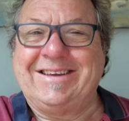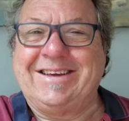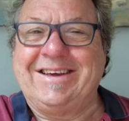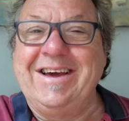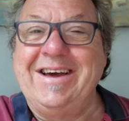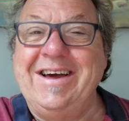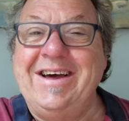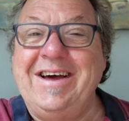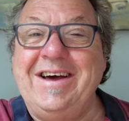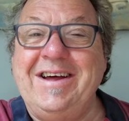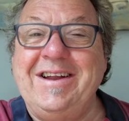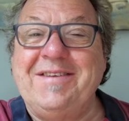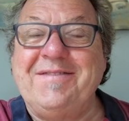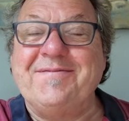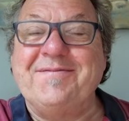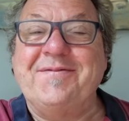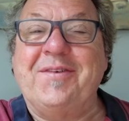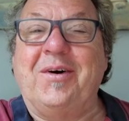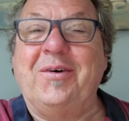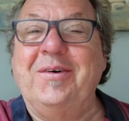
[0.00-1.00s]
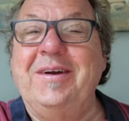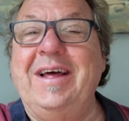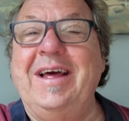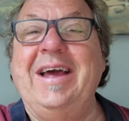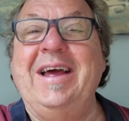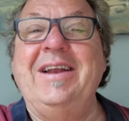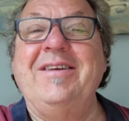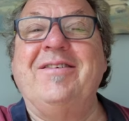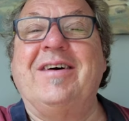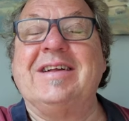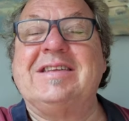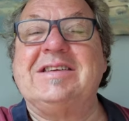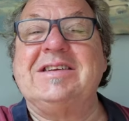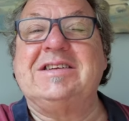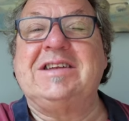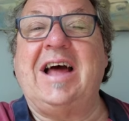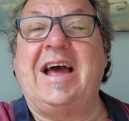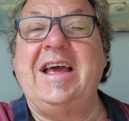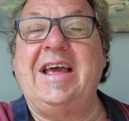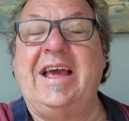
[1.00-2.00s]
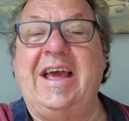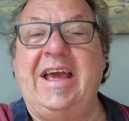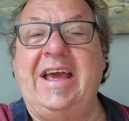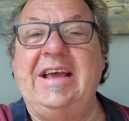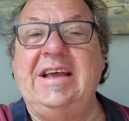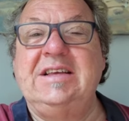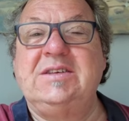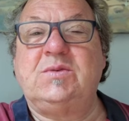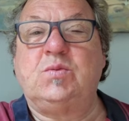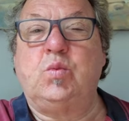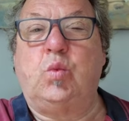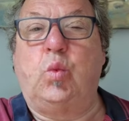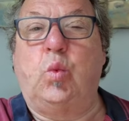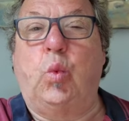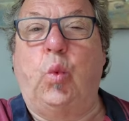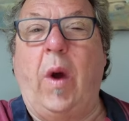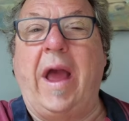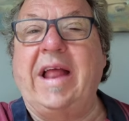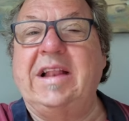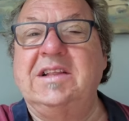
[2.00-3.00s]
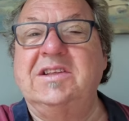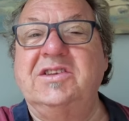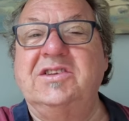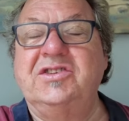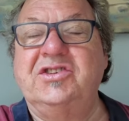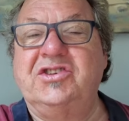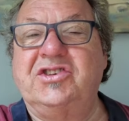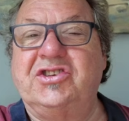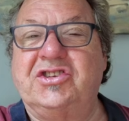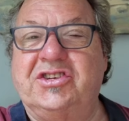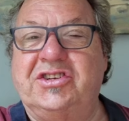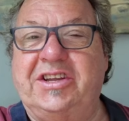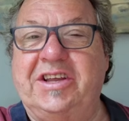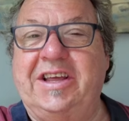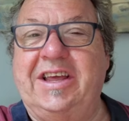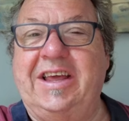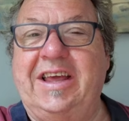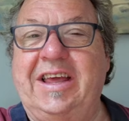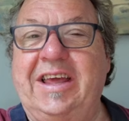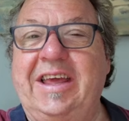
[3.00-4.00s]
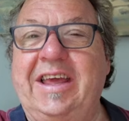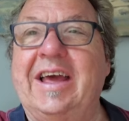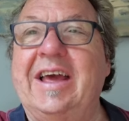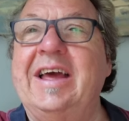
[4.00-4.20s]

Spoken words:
Good morning. Well, today is Wednesday.